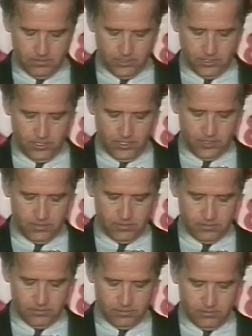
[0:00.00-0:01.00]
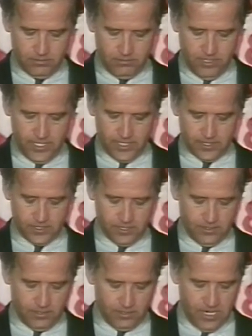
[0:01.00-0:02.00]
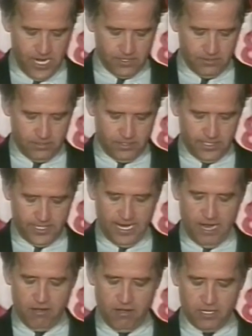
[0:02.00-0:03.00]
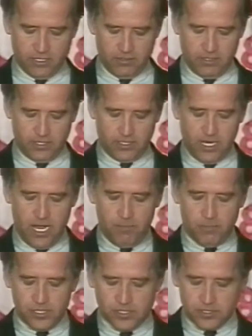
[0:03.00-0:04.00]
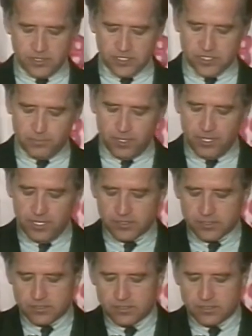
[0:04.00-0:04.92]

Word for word: Should we consider not only the character and competence and experience,